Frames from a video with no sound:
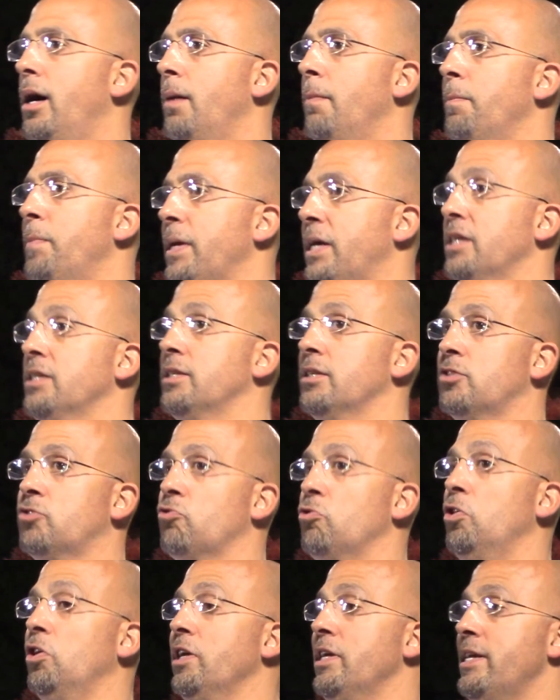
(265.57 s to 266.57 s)
because it's
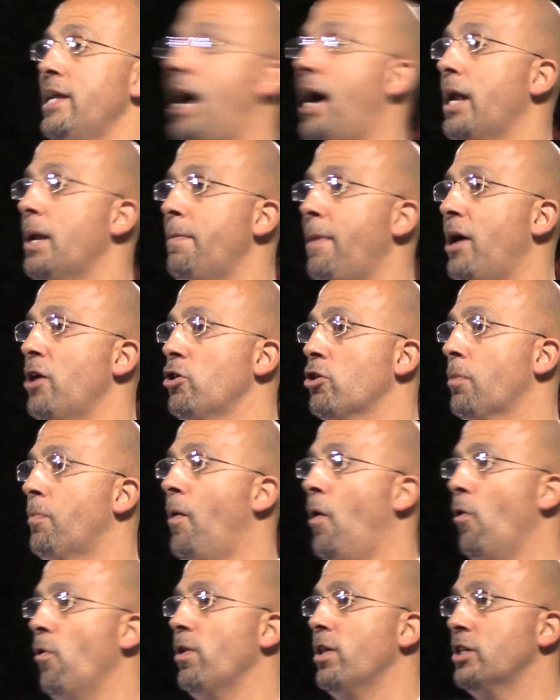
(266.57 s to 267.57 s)
really not about your
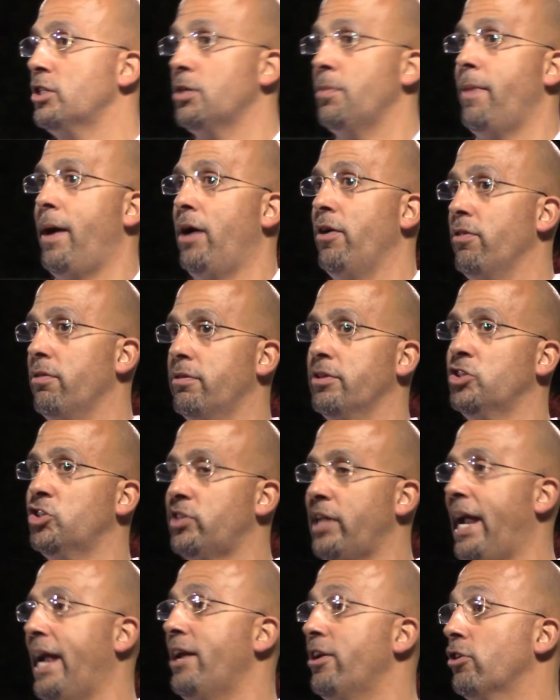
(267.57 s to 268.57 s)
opponent. It's about the
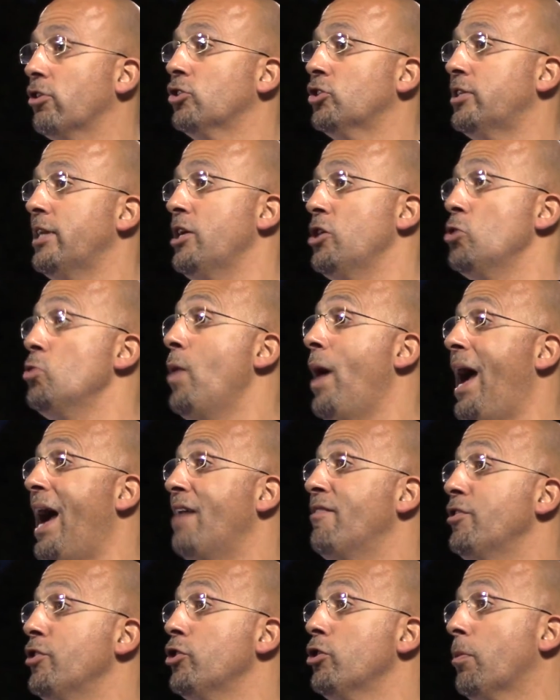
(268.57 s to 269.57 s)
standards that you
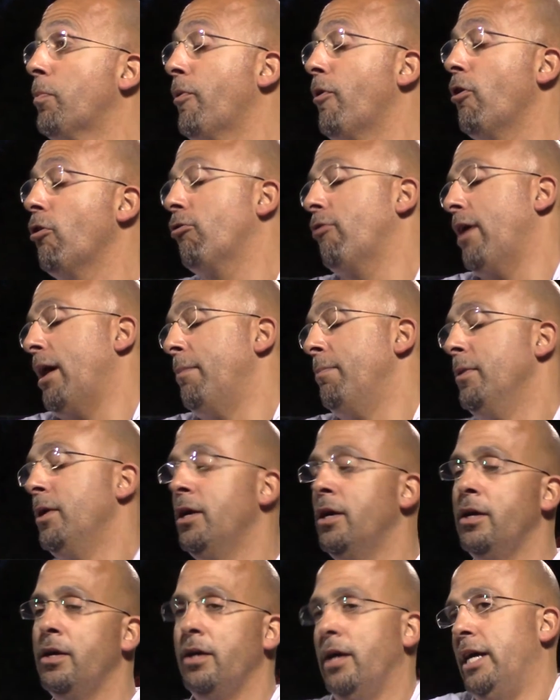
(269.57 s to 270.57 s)
have in your program.
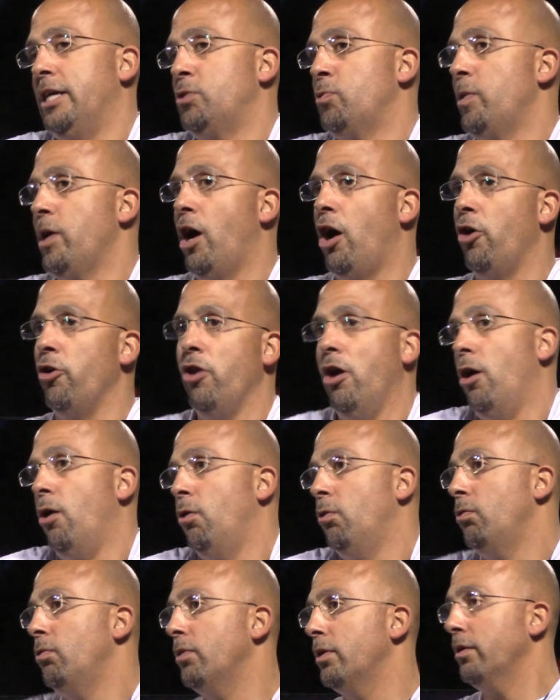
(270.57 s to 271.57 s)
As we all
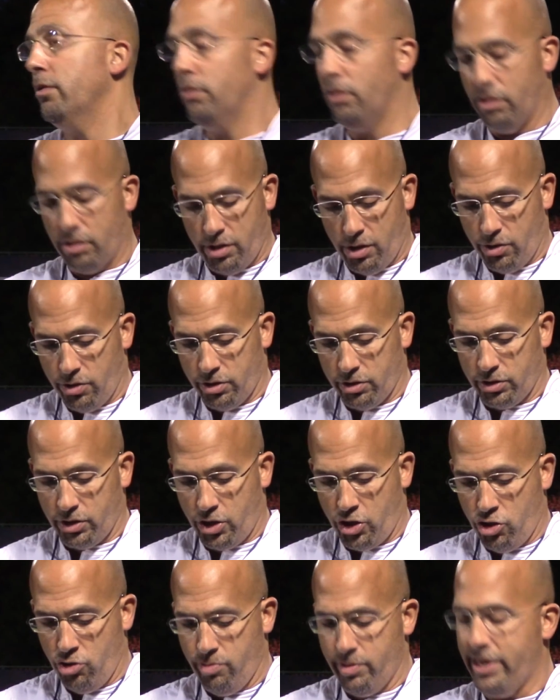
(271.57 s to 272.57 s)
know, there's a
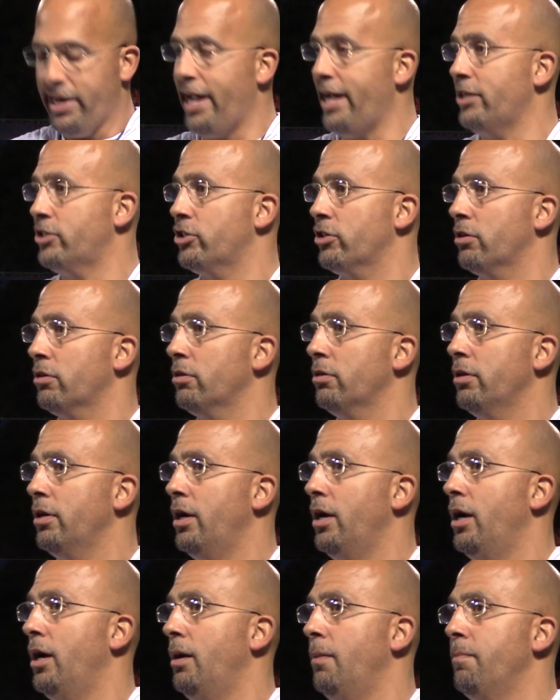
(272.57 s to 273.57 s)
human nature
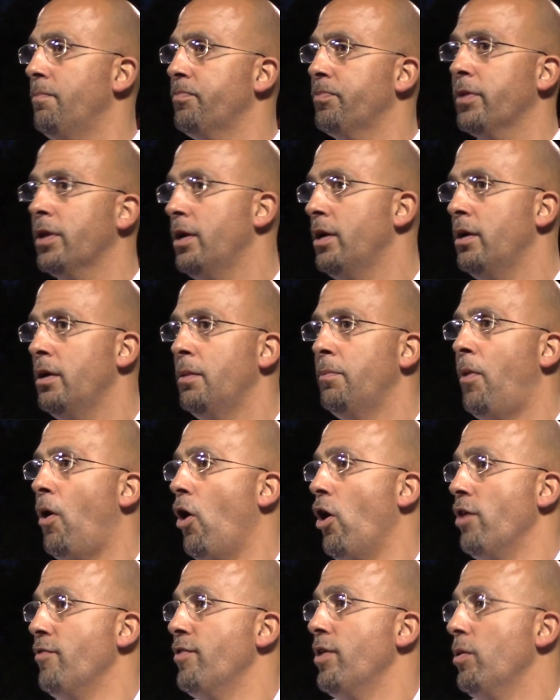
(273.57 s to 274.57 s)

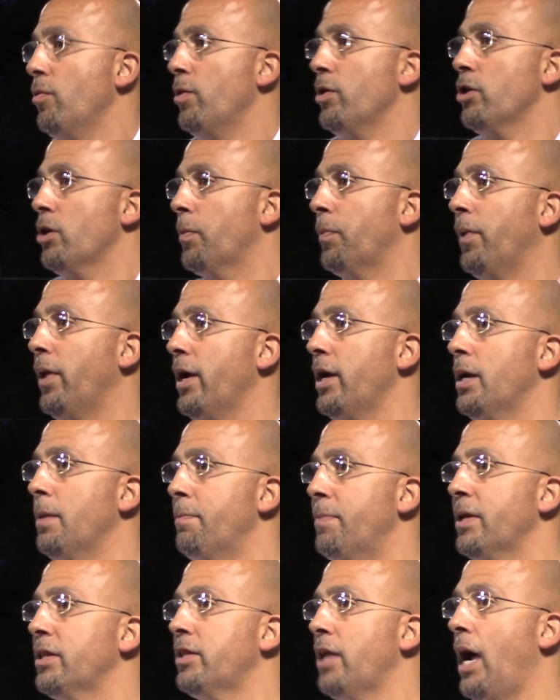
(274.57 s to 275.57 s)
part of it when you're playing a
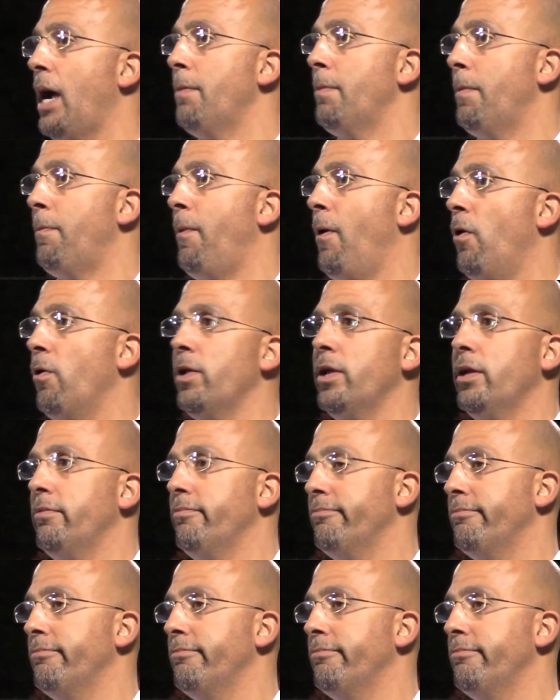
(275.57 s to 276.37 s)
big-time opponent.